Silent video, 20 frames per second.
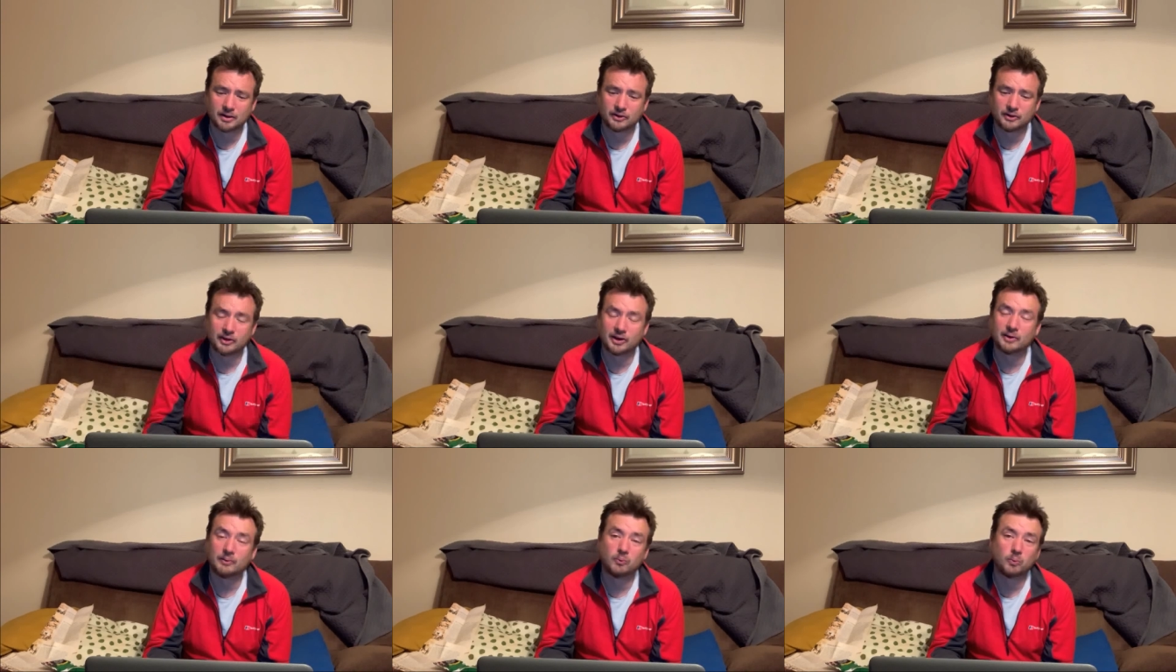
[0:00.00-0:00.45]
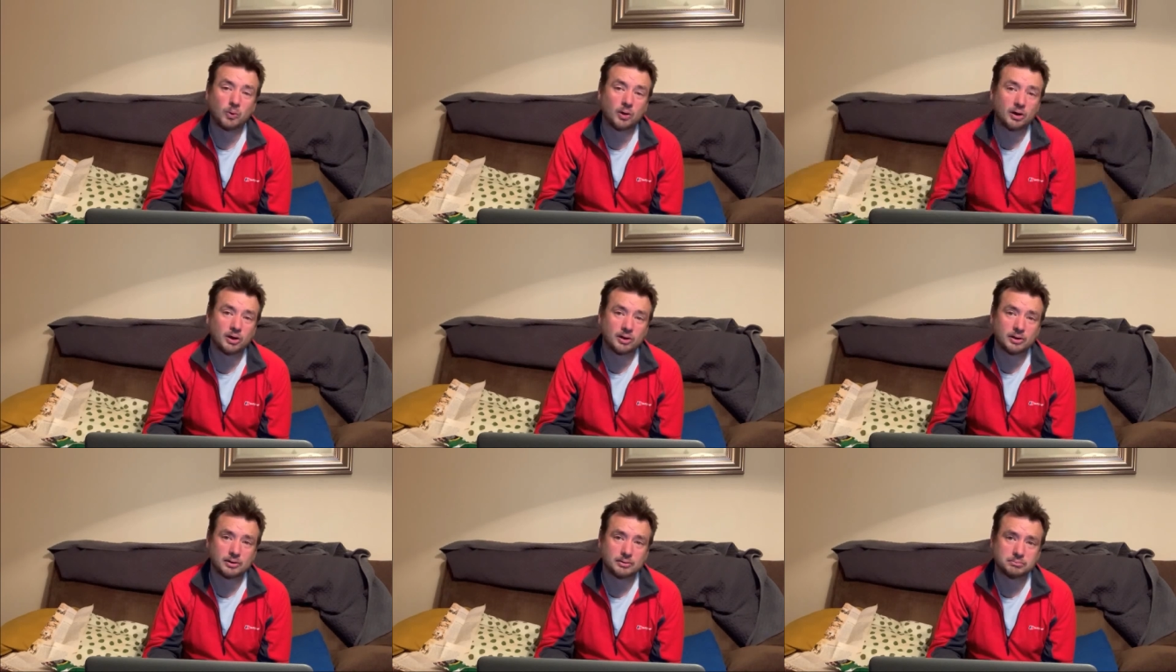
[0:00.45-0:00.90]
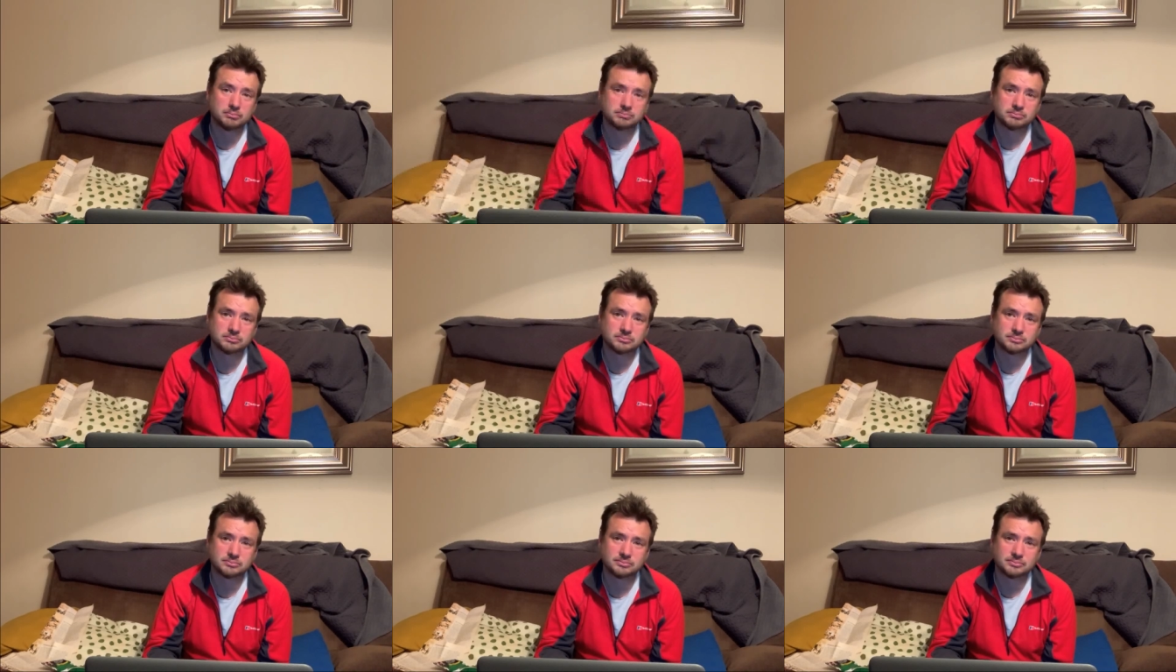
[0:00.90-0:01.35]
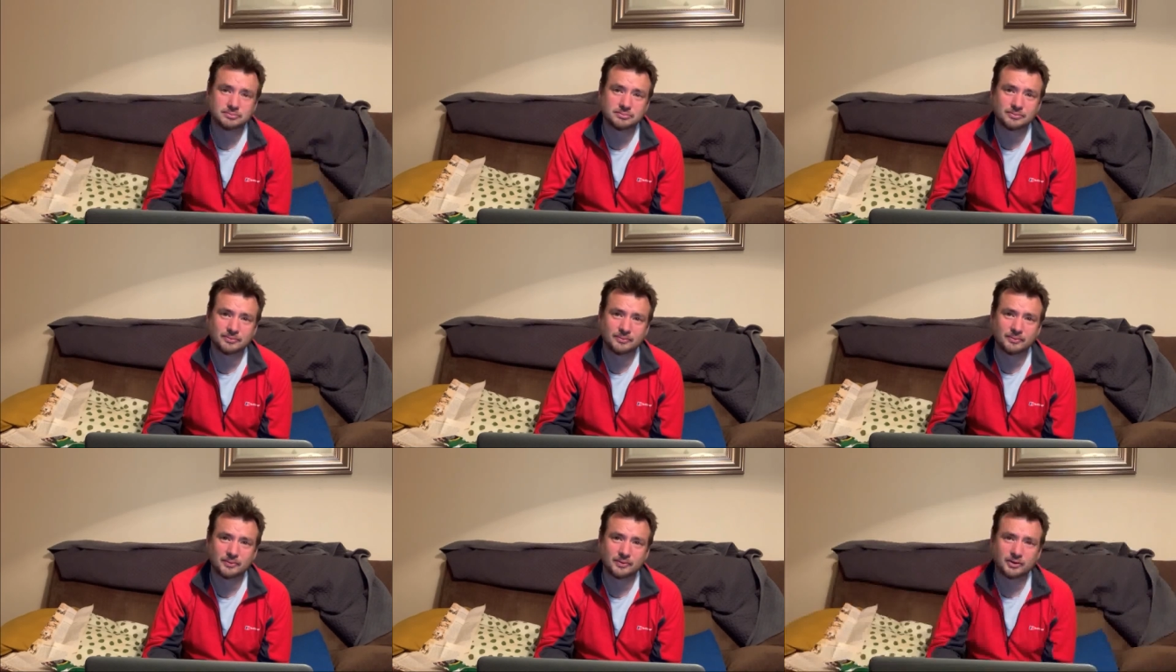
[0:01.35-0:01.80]
there were
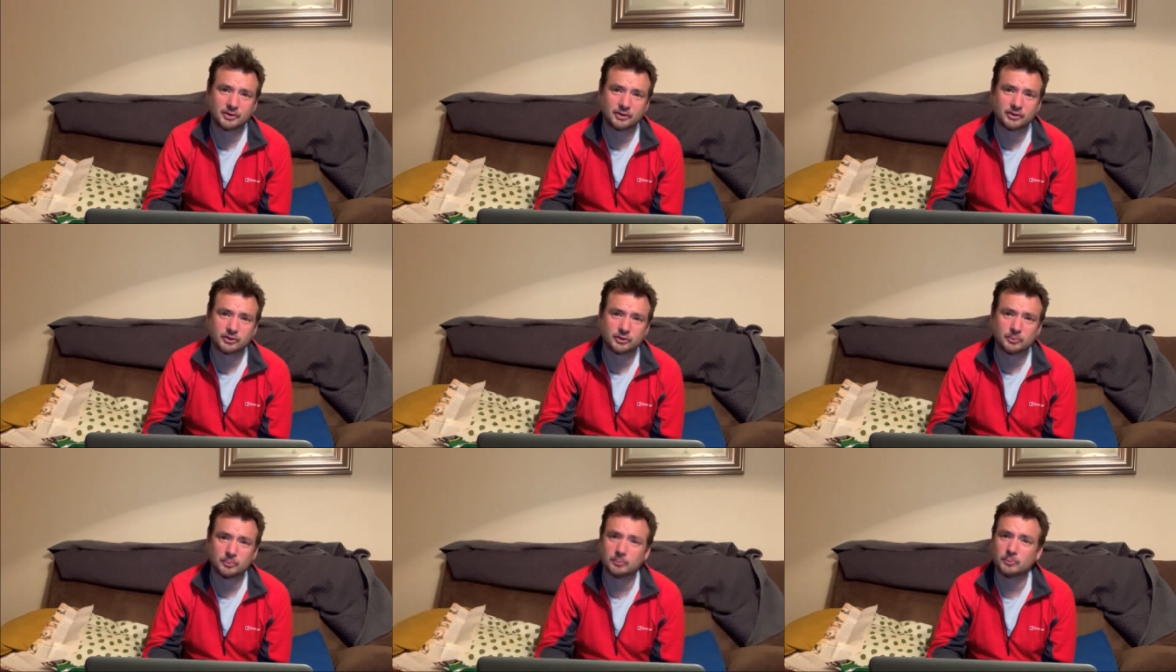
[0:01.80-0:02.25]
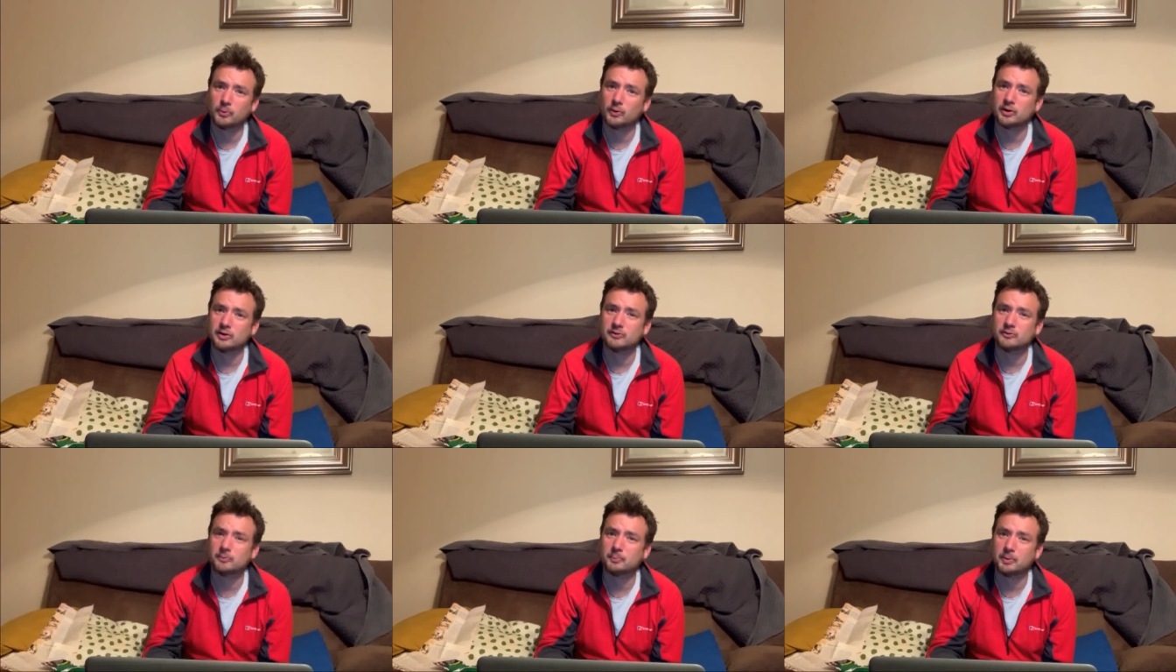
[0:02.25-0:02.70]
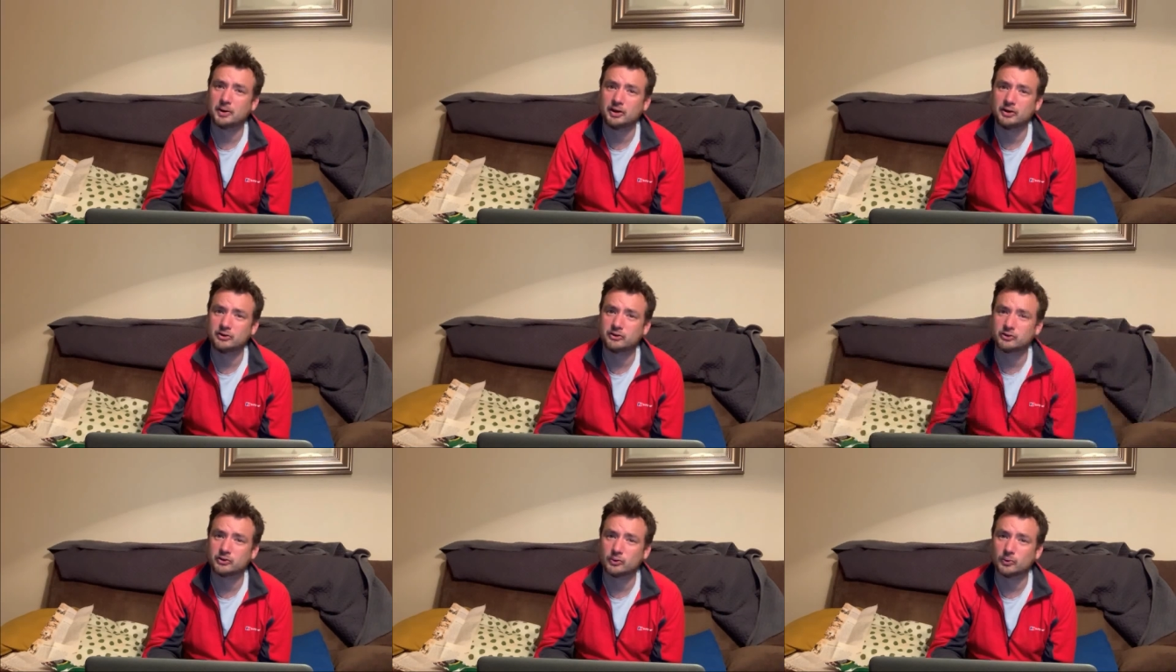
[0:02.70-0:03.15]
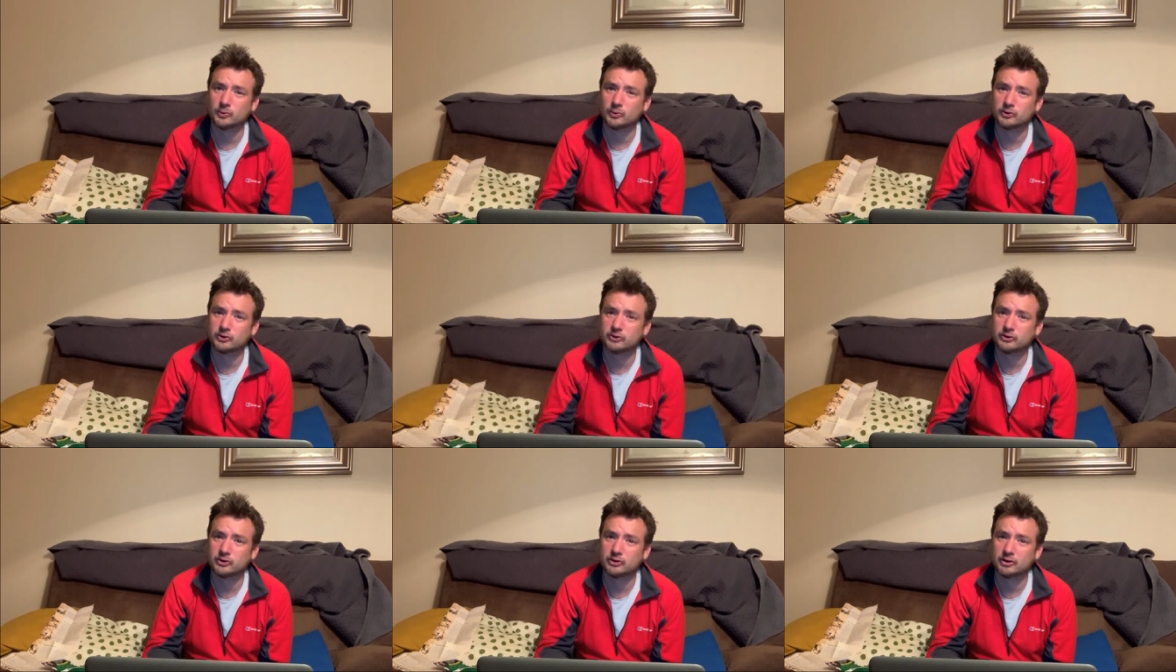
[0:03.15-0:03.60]
some brief peace
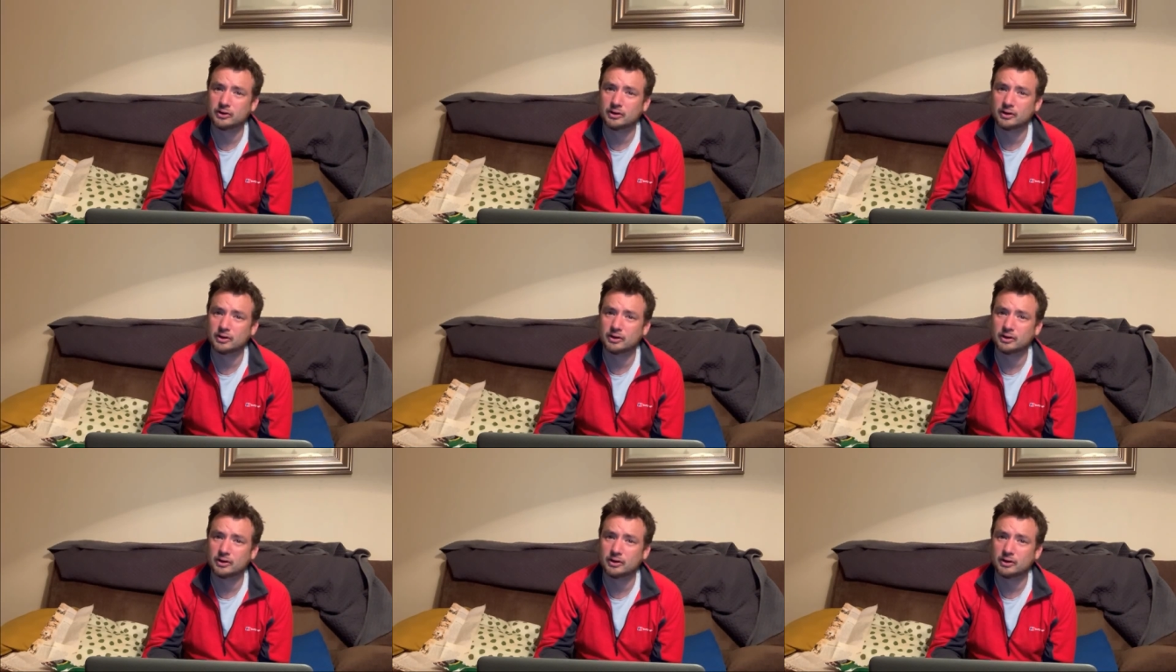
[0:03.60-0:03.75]
talks,